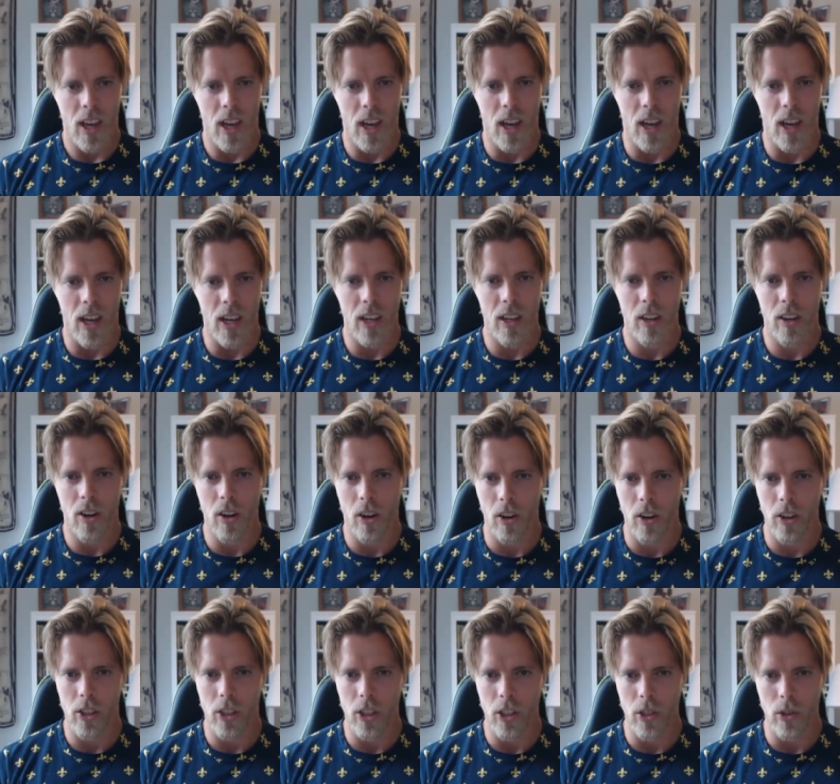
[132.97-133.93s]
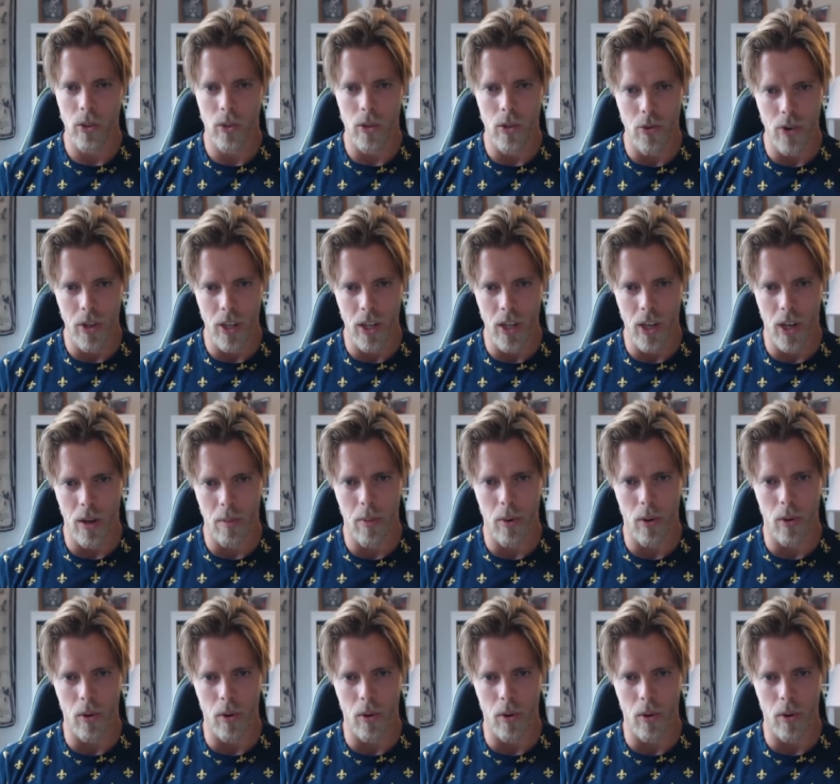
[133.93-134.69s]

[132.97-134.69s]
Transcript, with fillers: I encourage you to read up